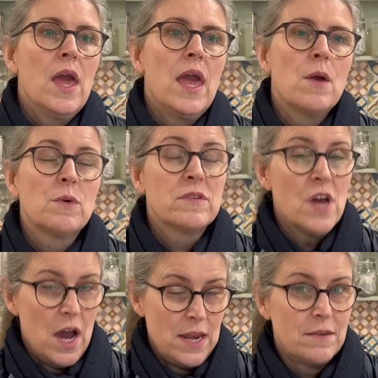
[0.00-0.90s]
It was
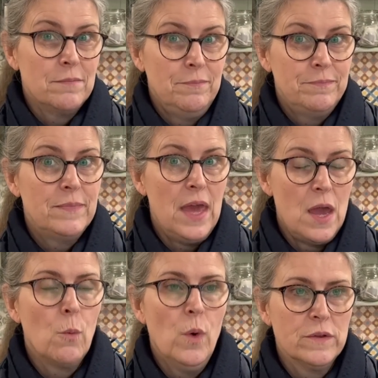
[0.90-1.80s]
tight.
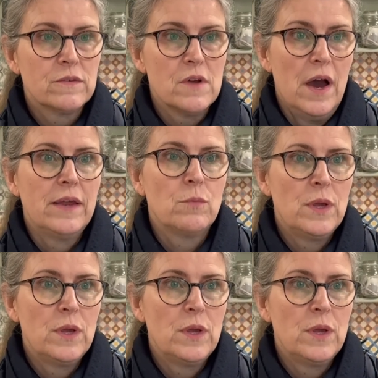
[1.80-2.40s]
It was tight.